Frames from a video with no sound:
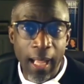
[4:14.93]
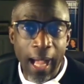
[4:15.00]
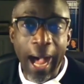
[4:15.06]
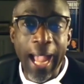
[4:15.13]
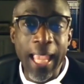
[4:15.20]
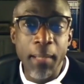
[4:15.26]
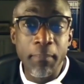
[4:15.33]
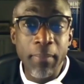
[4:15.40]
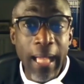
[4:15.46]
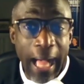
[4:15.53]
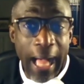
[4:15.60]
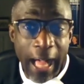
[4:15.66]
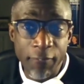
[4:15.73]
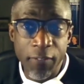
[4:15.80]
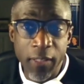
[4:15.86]
I am
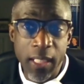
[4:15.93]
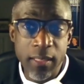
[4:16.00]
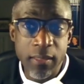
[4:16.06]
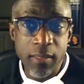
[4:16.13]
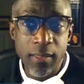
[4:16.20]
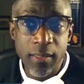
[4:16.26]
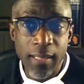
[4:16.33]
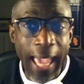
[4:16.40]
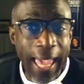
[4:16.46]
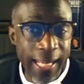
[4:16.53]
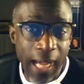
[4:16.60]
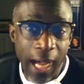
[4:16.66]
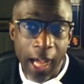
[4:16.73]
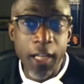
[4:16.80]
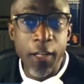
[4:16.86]
confident and
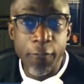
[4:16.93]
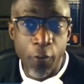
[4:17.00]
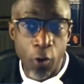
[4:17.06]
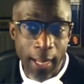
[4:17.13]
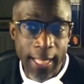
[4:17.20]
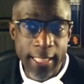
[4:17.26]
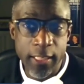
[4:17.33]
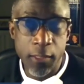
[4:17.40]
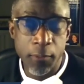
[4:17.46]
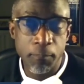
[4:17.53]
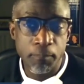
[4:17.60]
unafraid.